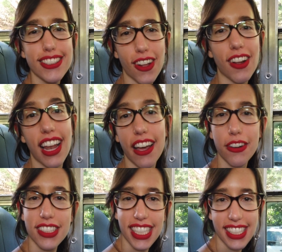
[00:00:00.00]
So La
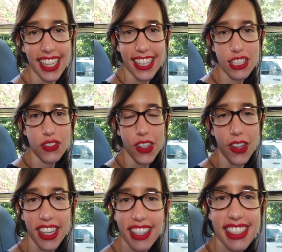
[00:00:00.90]
Ruta de los
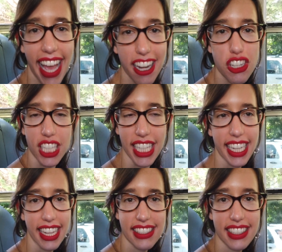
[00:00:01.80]
Flores actually
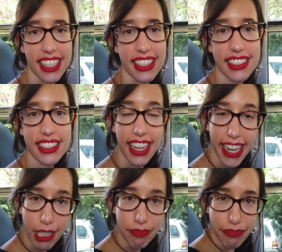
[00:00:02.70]
gets its
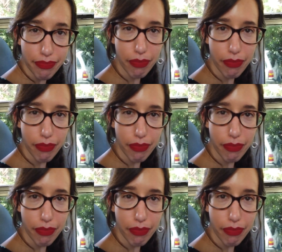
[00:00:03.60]
name